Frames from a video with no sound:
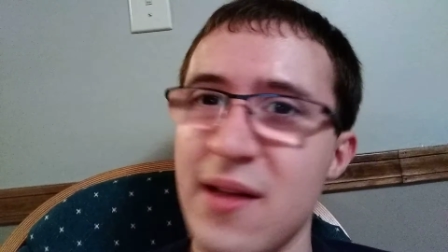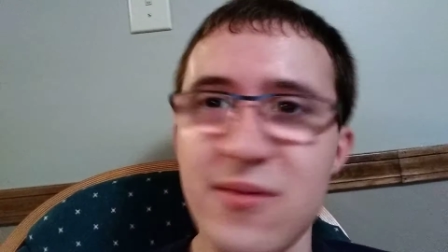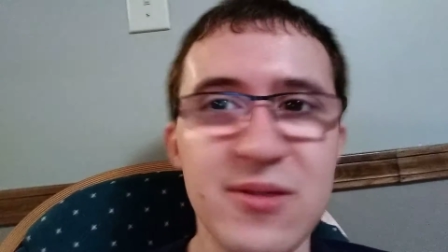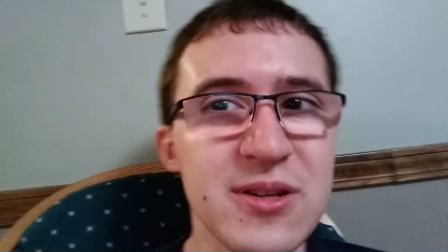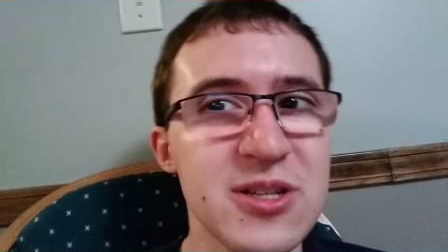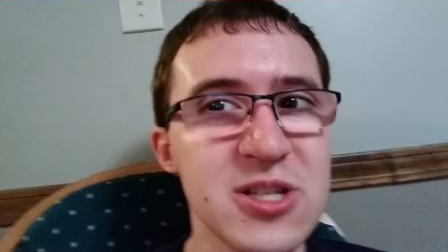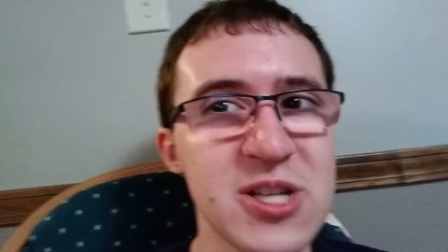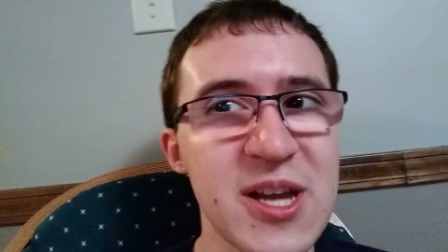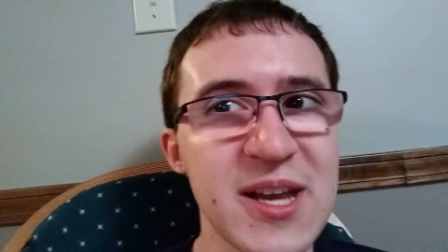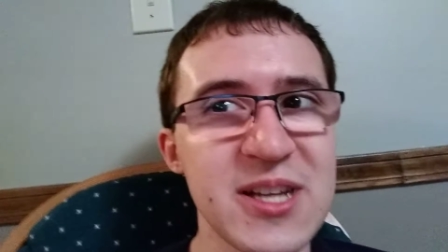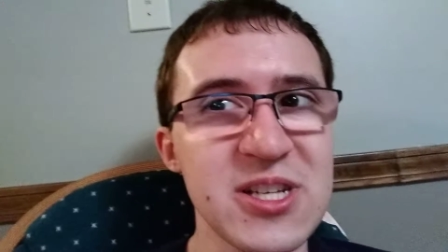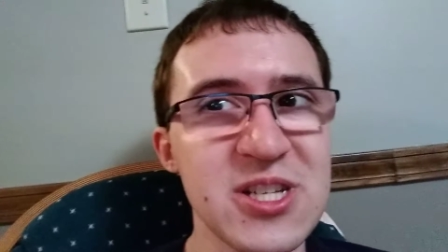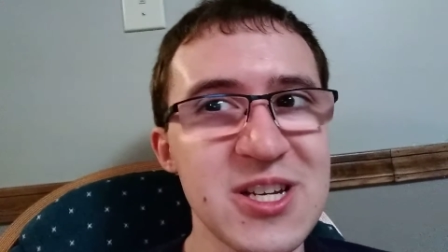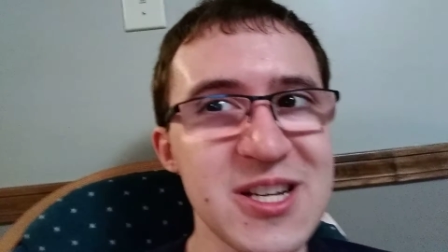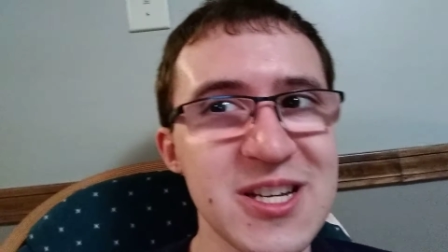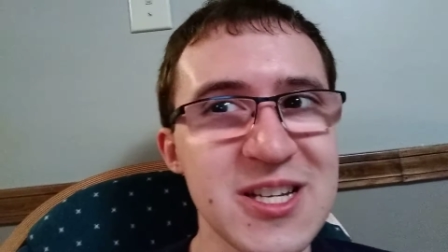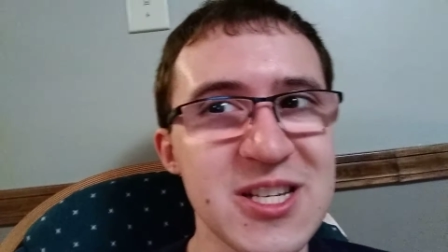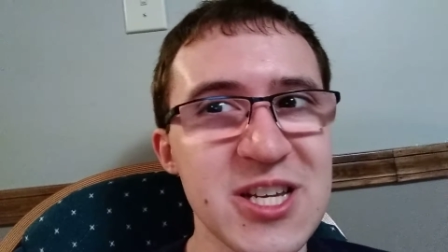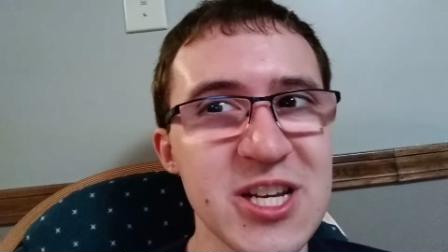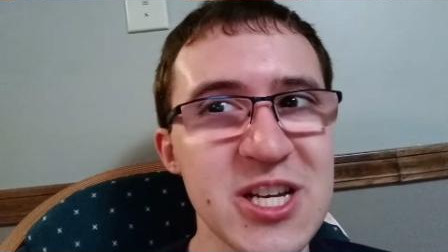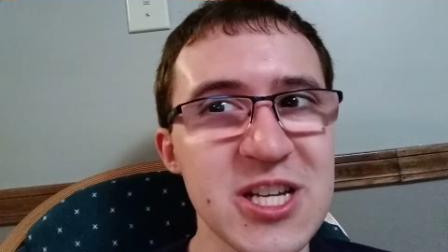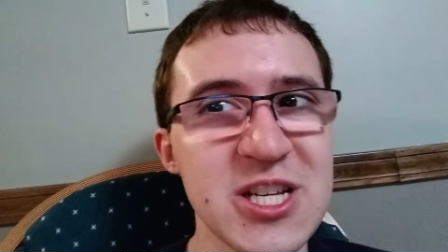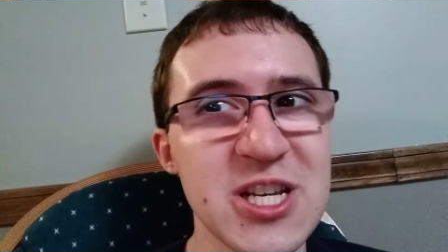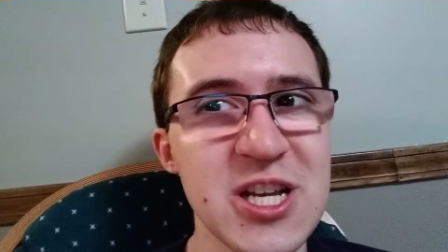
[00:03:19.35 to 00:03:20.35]
we changed it to
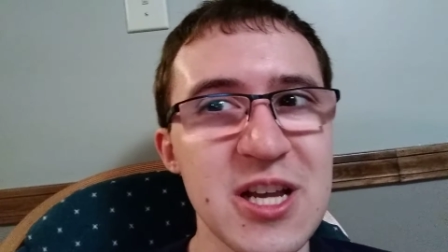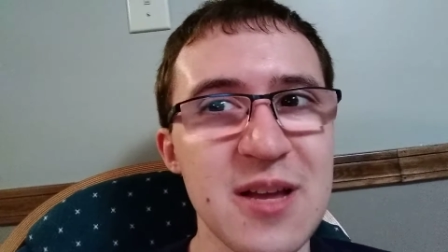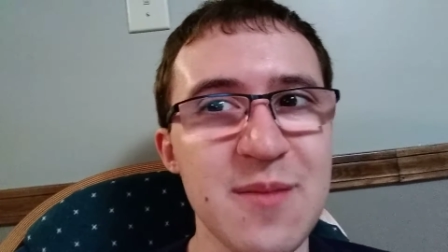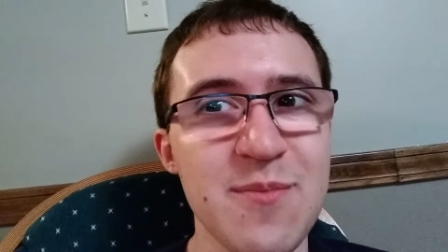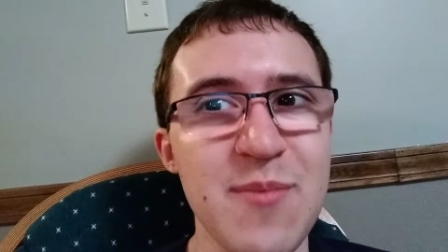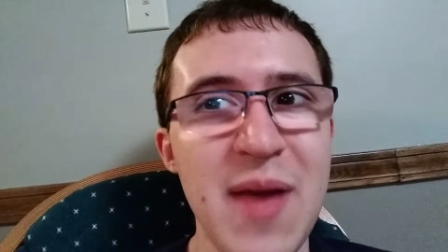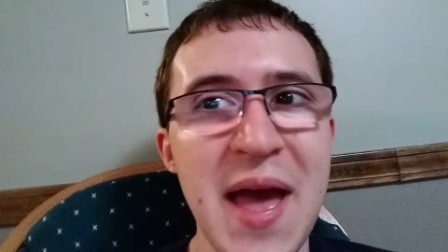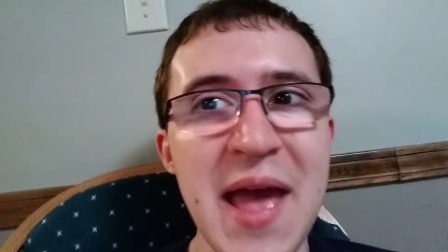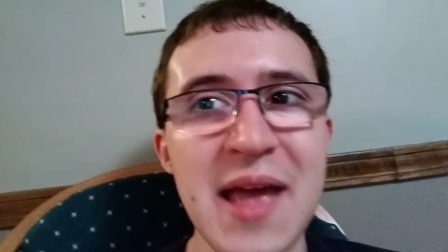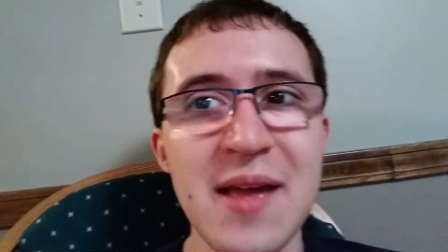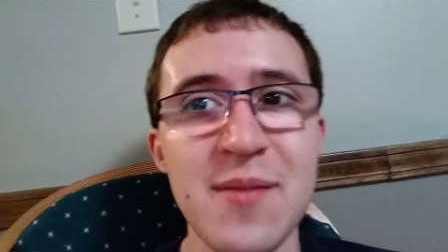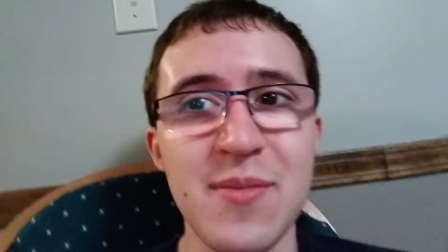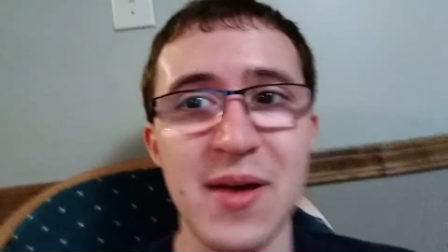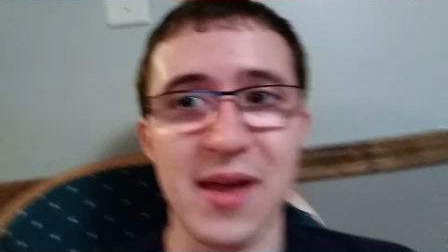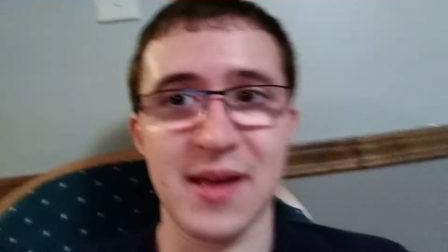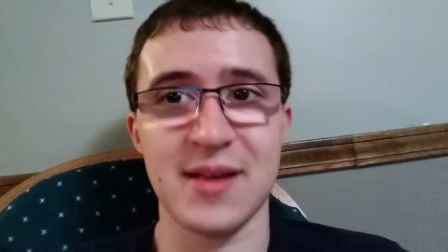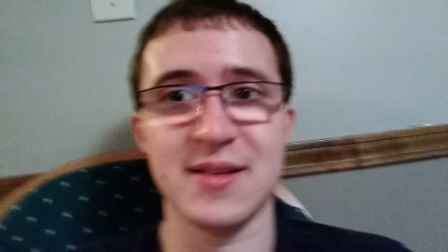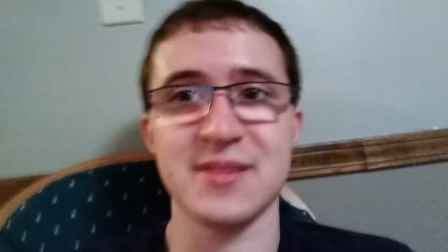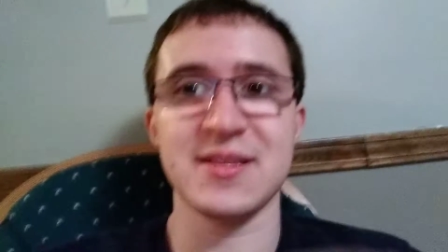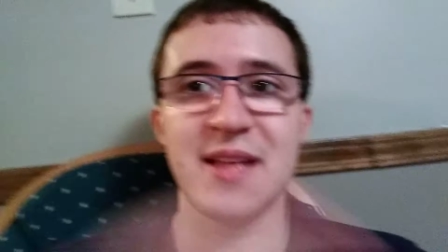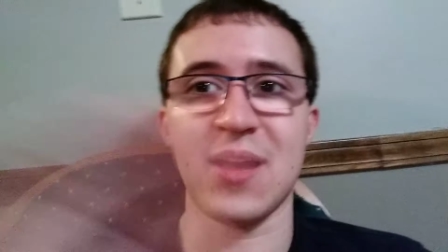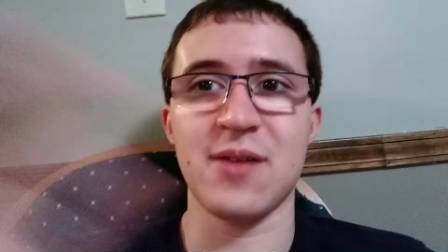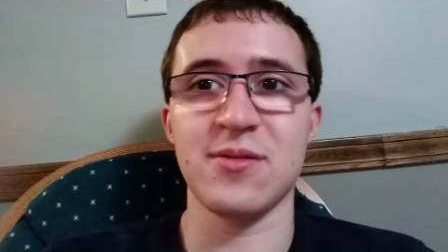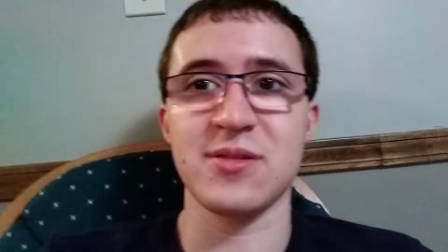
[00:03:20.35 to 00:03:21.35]
Chitty Chitty Bang Bang
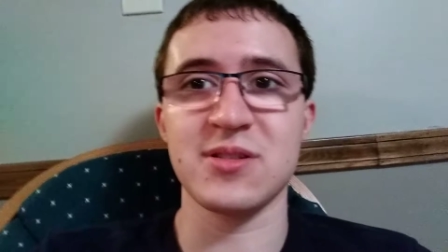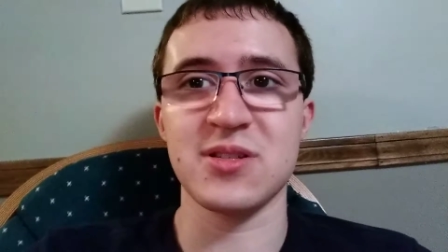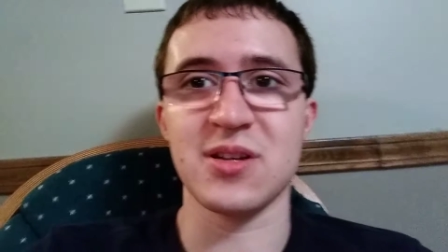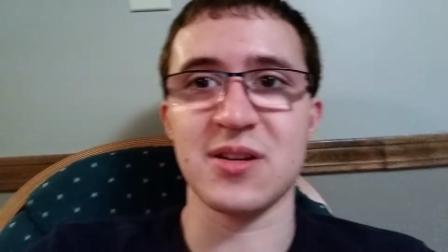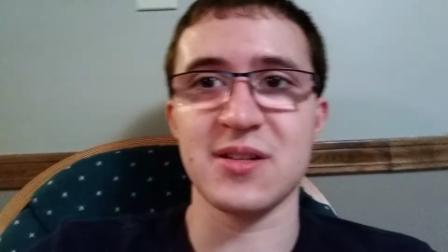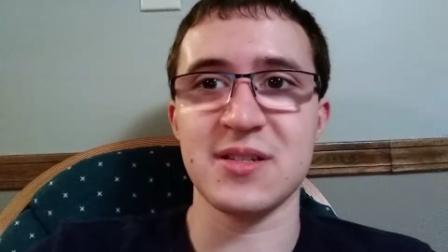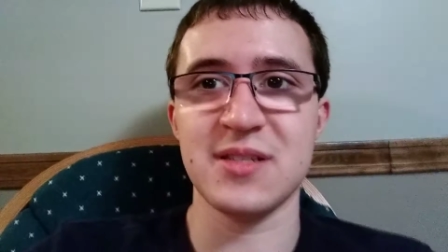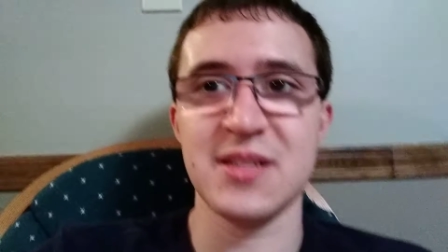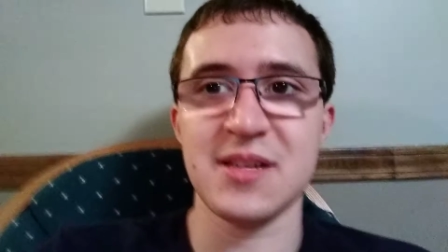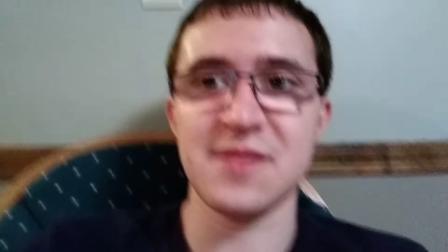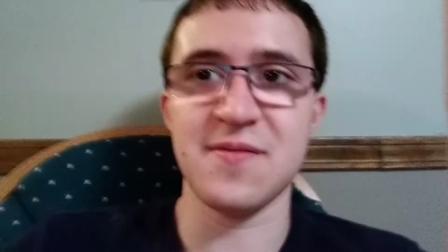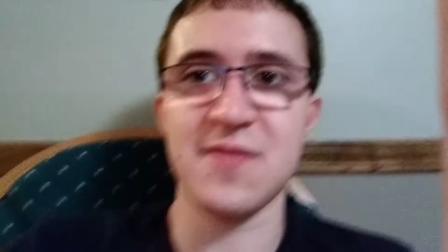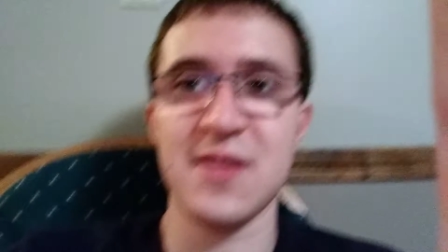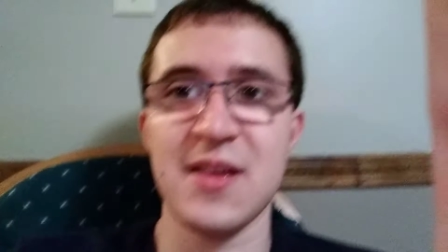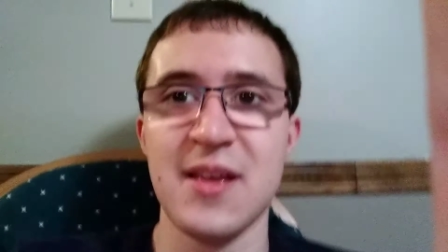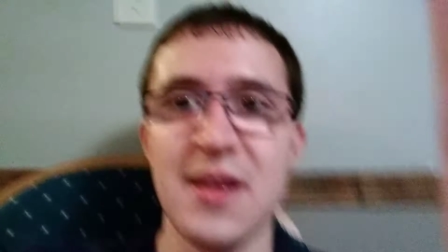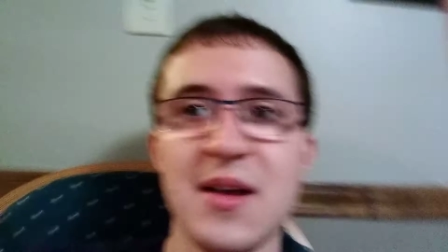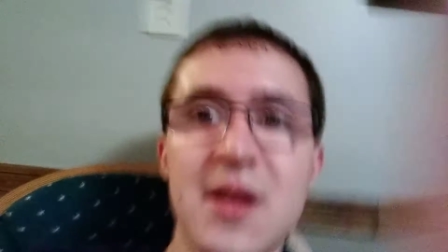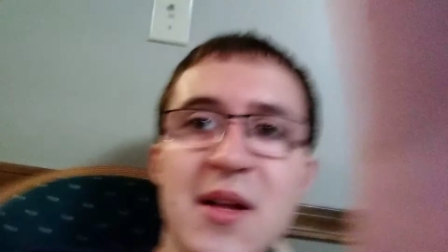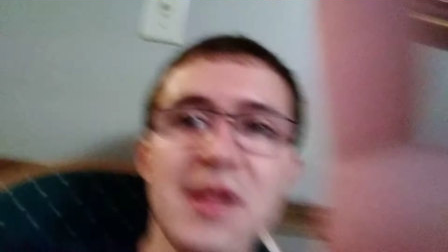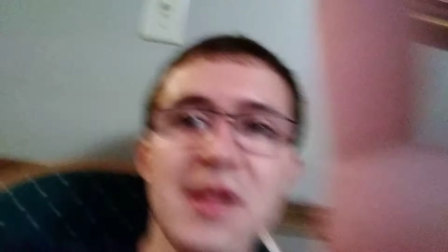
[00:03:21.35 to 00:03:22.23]
because that was on TV.